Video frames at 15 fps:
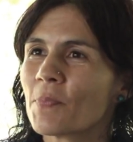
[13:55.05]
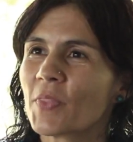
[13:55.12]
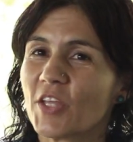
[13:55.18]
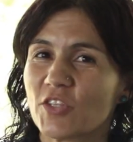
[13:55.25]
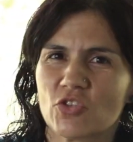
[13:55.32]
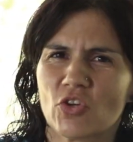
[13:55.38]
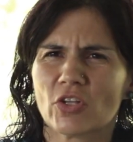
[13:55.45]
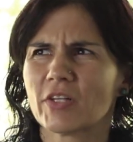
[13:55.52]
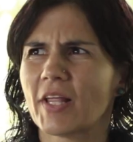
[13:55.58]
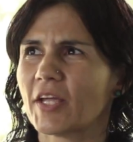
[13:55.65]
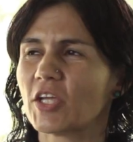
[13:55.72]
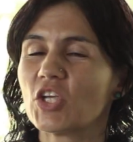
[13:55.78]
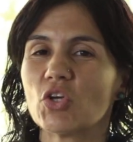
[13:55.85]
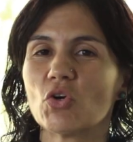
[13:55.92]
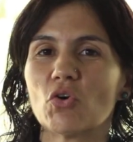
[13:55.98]
It's not
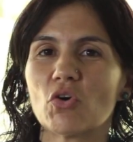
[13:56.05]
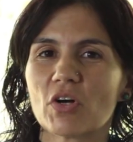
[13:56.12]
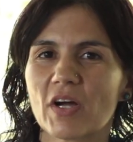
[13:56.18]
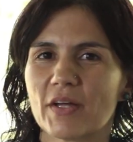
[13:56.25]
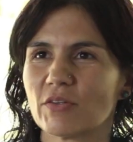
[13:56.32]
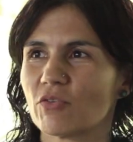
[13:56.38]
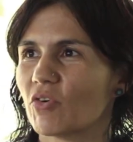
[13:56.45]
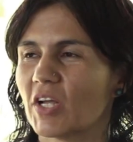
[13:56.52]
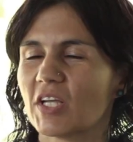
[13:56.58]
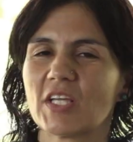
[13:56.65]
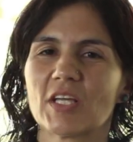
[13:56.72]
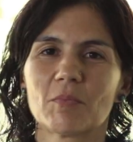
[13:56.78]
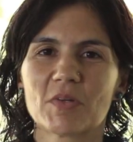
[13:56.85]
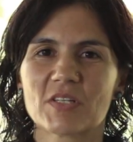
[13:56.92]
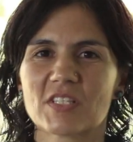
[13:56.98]
like yoga and Reiki
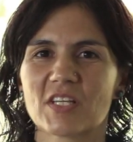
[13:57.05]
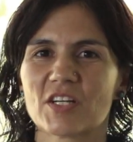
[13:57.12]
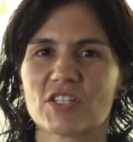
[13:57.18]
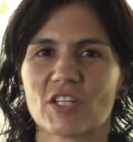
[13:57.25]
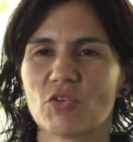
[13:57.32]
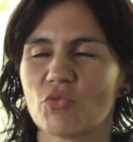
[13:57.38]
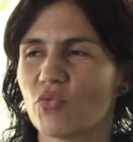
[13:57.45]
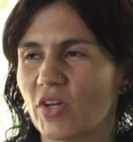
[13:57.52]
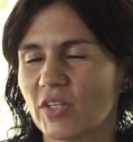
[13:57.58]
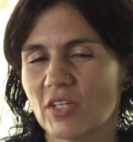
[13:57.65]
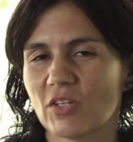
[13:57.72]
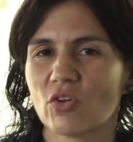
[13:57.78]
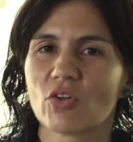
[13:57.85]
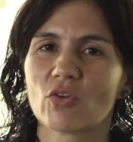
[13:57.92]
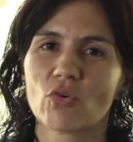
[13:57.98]
and massage that you find
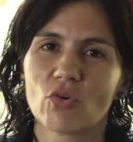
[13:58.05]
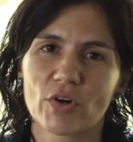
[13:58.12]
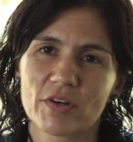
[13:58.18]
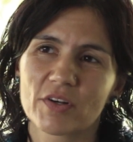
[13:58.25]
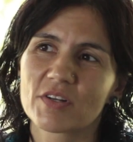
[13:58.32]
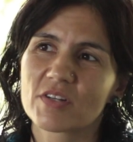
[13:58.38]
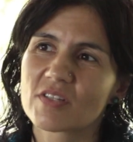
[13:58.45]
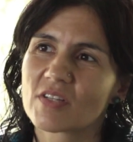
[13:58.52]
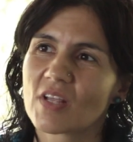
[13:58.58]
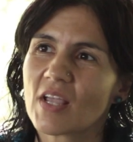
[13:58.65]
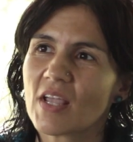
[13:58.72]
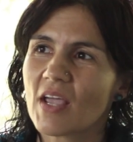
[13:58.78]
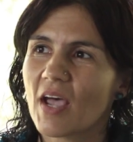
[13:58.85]
in all corners.